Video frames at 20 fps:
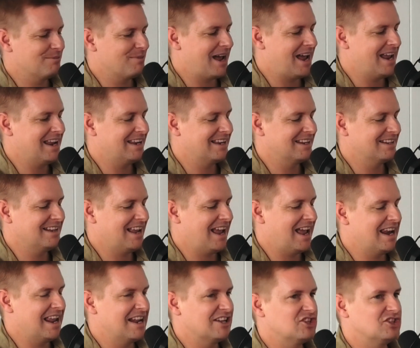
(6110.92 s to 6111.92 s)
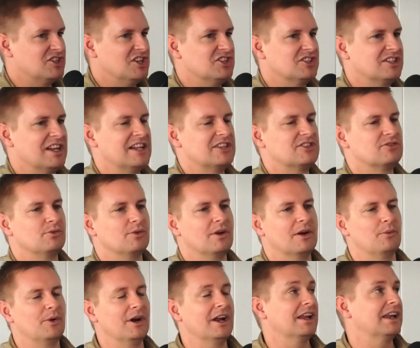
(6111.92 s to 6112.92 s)
make it. Yeah. And it's just, it's
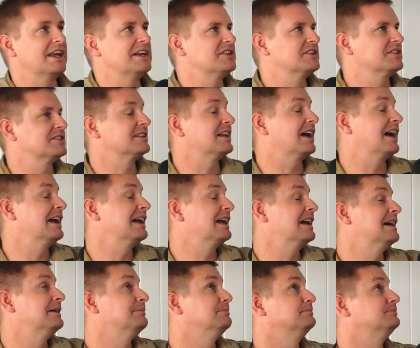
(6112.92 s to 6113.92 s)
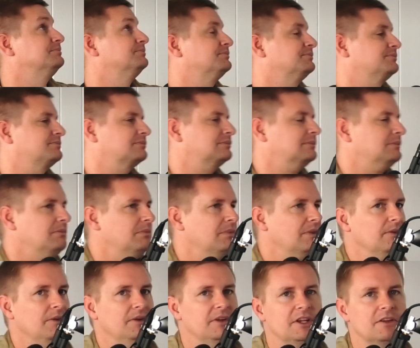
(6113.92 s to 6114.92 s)
really just a, um,
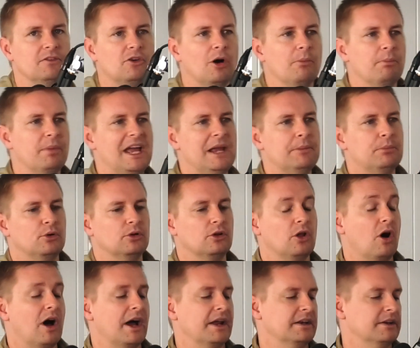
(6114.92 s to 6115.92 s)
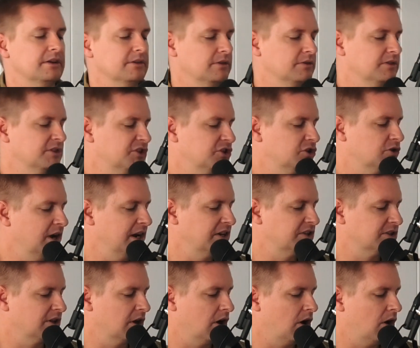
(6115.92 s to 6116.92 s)
you've got people lined the
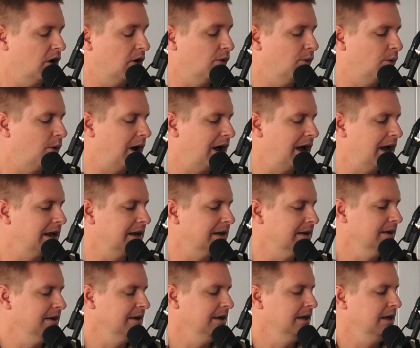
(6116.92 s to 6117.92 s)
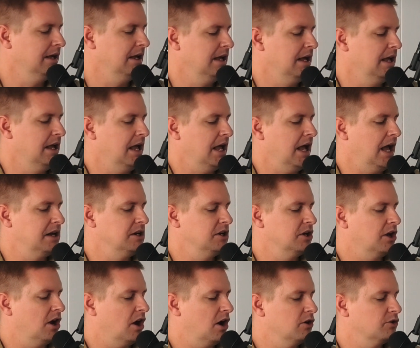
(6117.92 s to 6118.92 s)
streets the whole way and
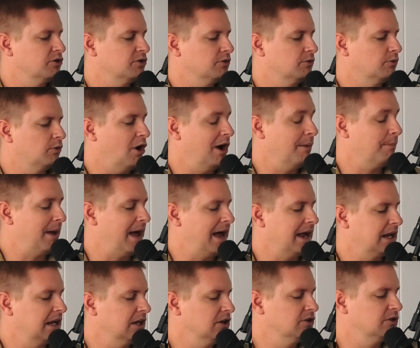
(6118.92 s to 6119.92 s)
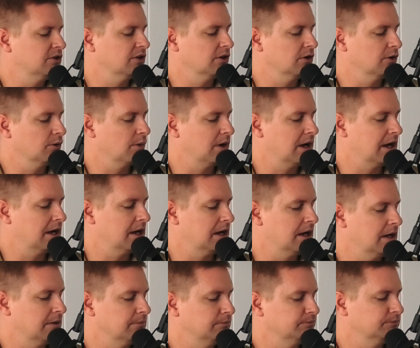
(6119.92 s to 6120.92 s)
you go right back into
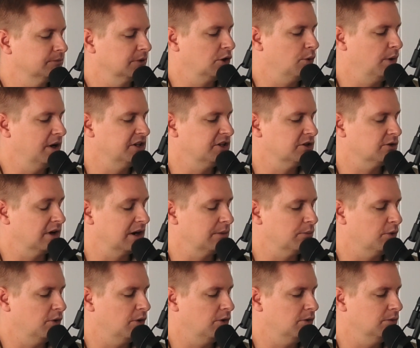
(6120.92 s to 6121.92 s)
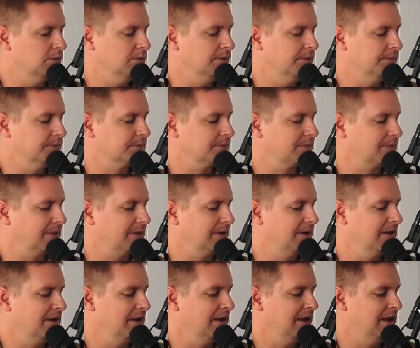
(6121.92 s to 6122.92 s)
um, Queen Street Mall.
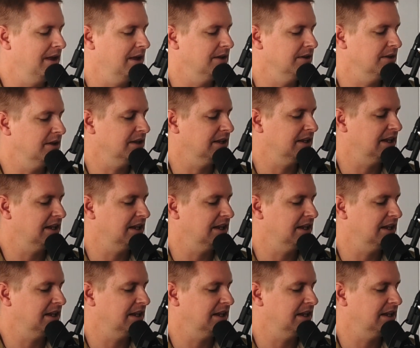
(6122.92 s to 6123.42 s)
Yeah.